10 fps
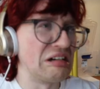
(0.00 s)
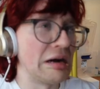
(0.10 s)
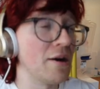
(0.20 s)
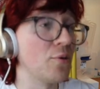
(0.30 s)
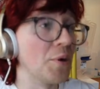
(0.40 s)

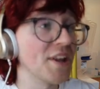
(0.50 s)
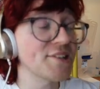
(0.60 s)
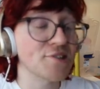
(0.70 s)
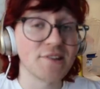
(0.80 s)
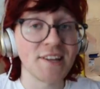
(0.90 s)
Oh, well
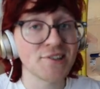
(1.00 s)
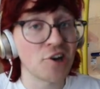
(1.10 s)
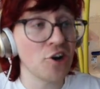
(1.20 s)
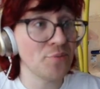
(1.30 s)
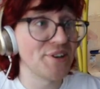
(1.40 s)
that's that's
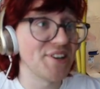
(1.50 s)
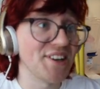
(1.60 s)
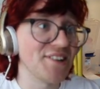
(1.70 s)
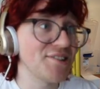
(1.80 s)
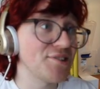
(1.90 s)
karma,
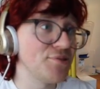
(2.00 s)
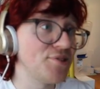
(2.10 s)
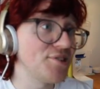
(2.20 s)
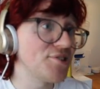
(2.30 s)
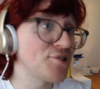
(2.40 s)
Denis. You
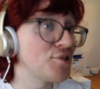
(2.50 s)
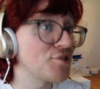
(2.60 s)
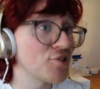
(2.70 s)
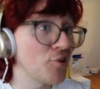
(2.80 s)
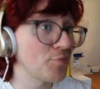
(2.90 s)
did just
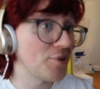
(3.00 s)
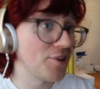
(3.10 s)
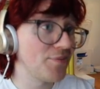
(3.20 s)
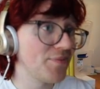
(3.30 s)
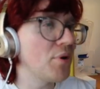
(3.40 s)
insult me.
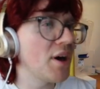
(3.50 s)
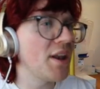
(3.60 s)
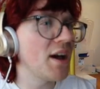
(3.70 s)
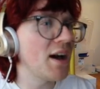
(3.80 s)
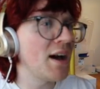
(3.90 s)
But
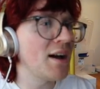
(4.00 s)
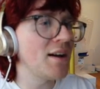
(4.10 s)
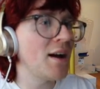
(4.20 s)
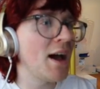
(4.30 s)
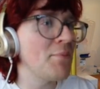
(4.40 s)

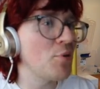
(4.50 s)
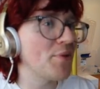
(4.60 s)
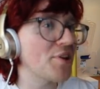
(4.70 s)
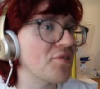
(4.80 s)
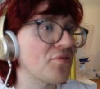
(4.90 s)
I'm a
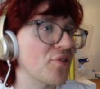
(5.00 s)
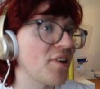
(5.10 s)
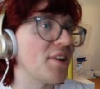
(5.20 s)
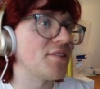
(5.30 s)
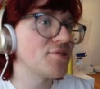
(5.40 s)
better
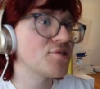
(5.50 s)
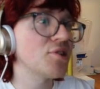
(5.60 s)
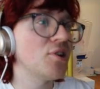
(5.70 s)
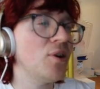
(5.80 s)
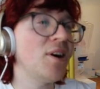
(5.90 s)
friend,
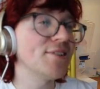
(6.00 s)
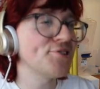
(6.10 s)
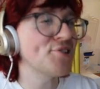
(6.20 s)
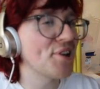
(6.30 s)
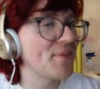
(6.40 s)
so I'll
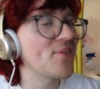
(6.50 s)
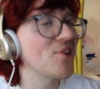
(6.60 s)
save